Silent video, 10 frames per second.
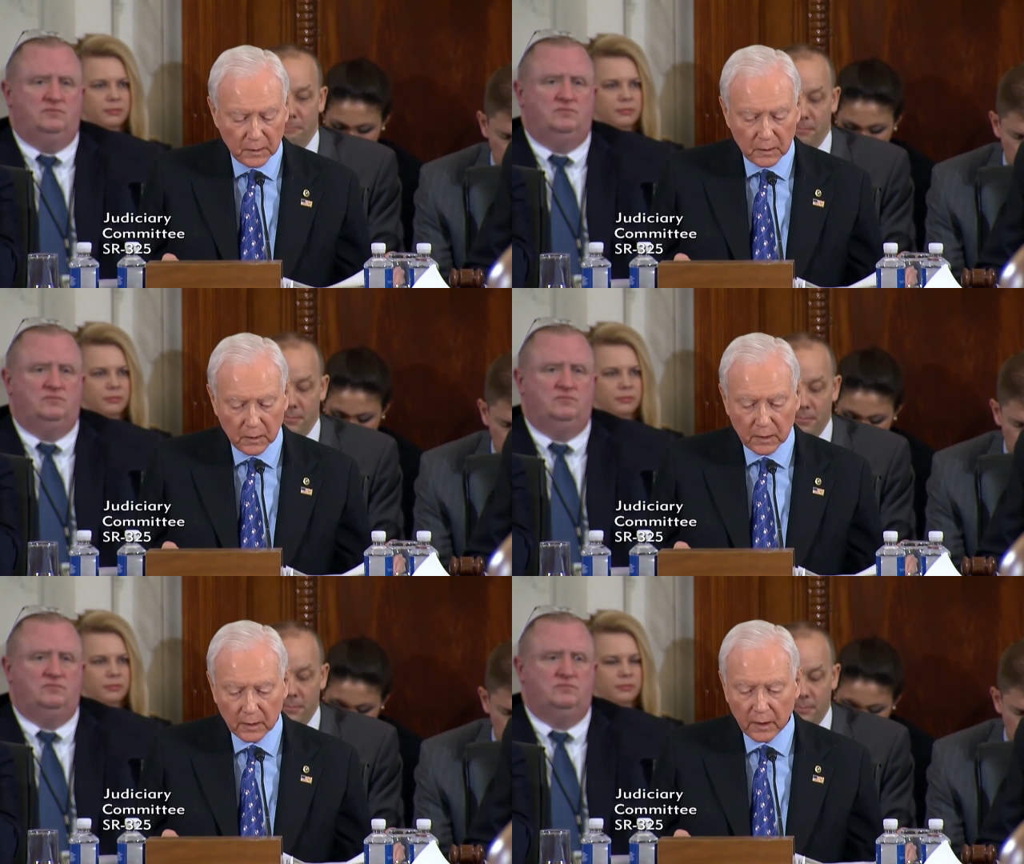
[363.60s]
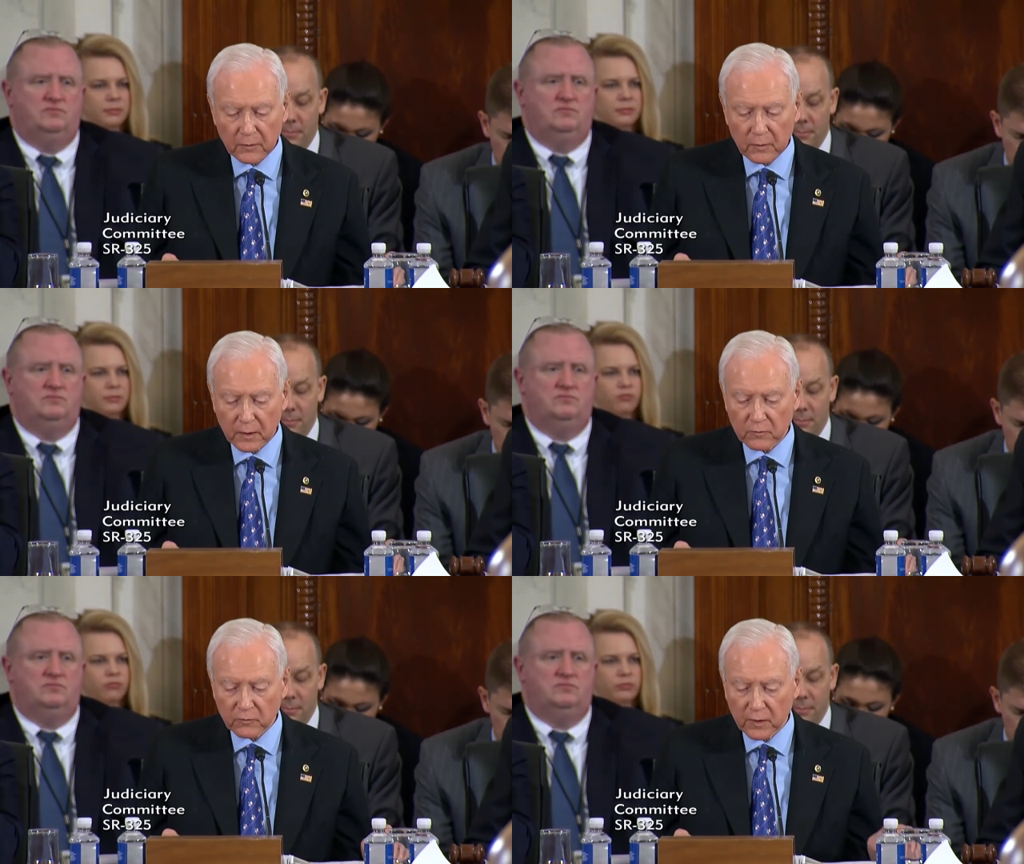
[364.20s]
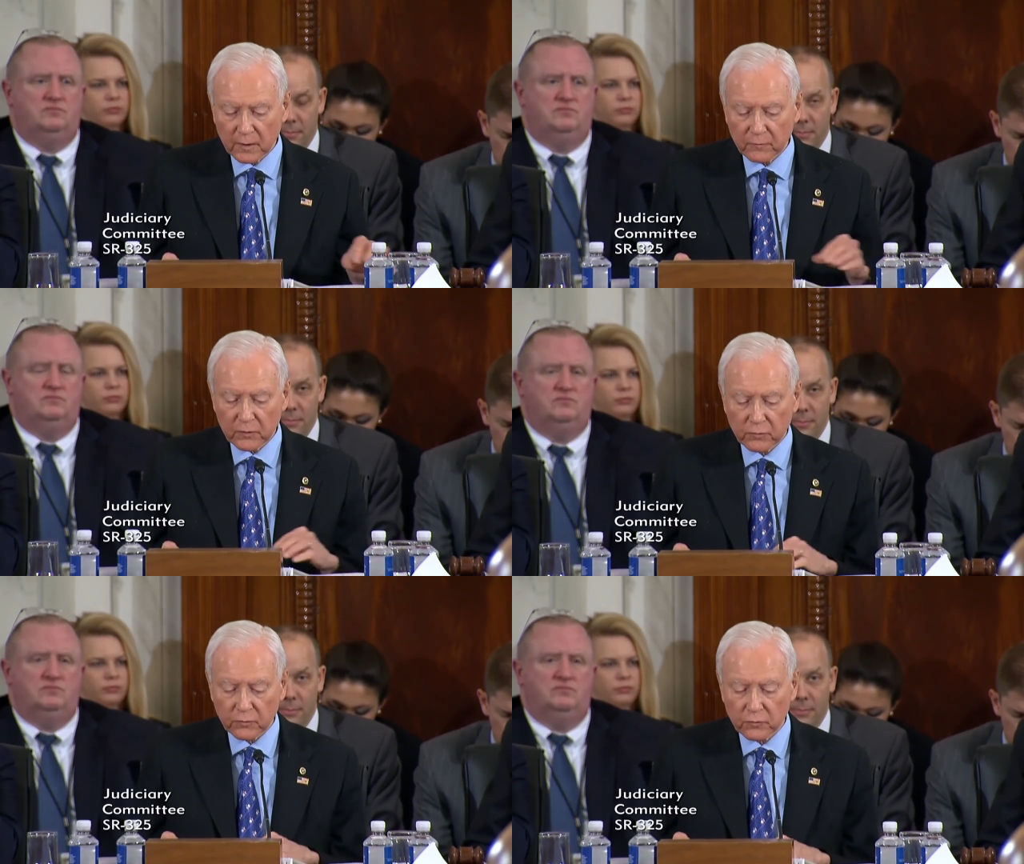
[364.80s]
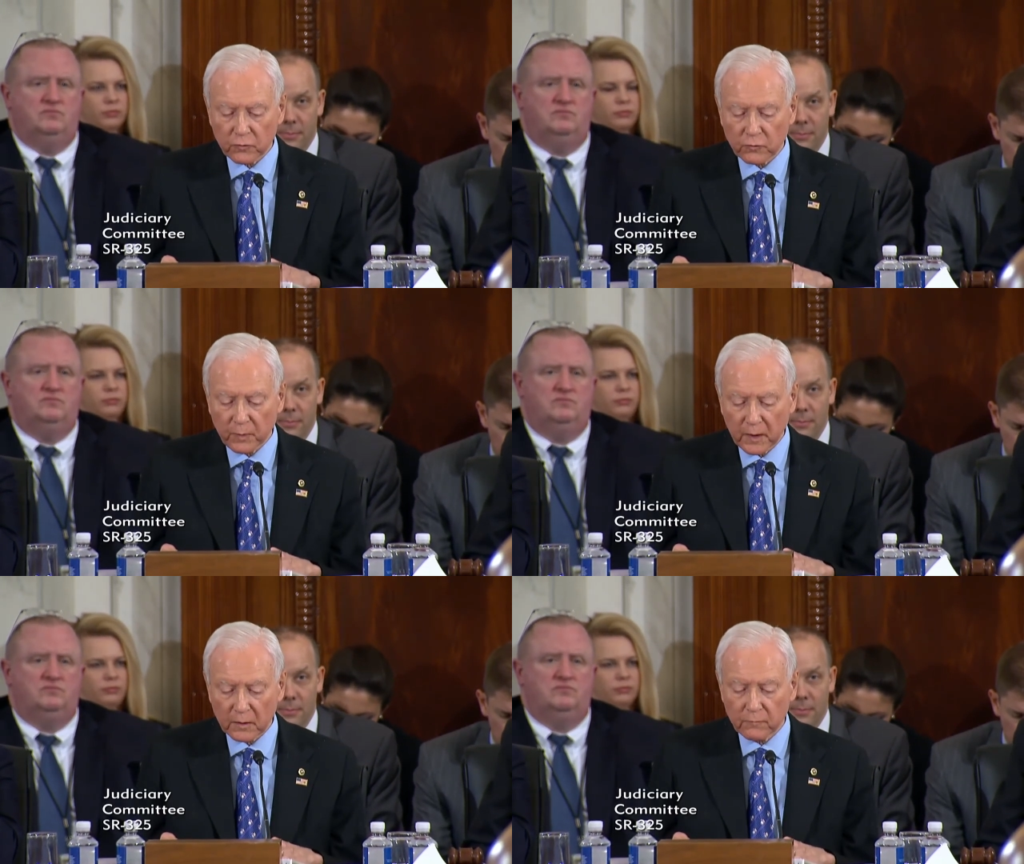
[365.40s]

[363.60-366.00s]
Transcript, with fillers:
Speaker 1: on other legislative issues whose path